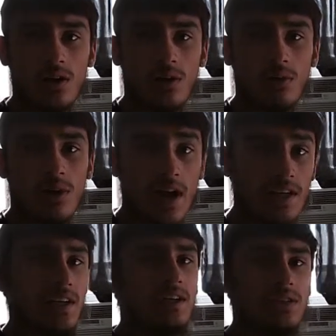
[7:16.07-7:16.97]
what I
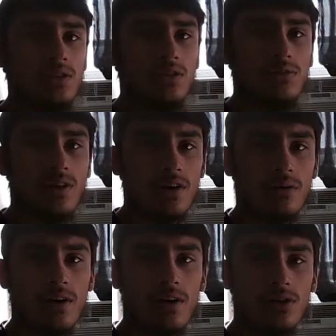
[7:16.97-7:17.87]
need it to do very
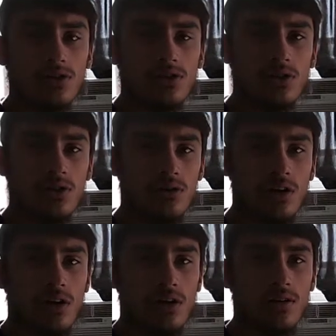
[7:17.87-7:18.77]
well.
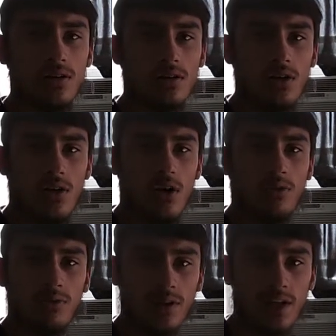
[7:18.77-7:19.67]
So
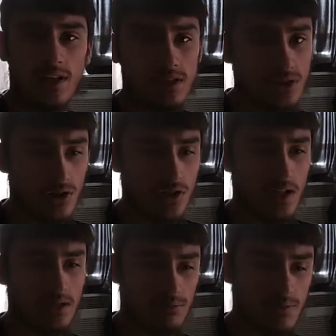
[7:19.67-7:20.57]
hopefully you guys enjoyed
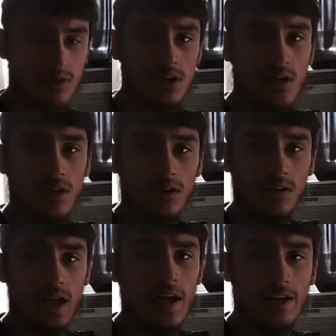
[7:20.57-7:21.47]
this. Please
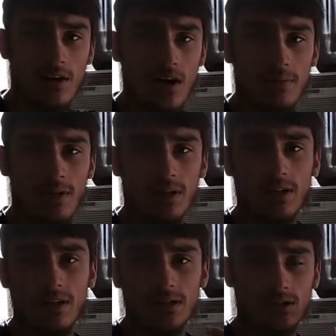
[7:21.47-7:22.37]
like, comment,
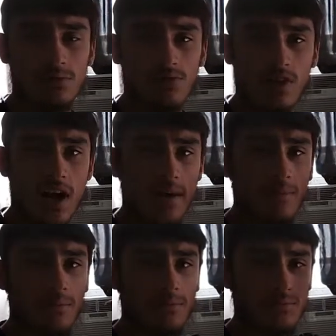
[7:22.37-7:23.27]
subscribe,
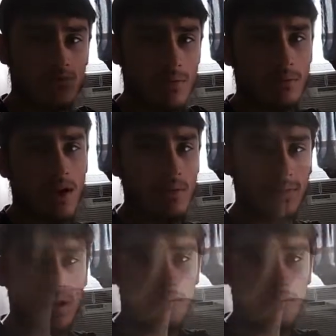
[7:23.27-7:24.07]
drop a comment down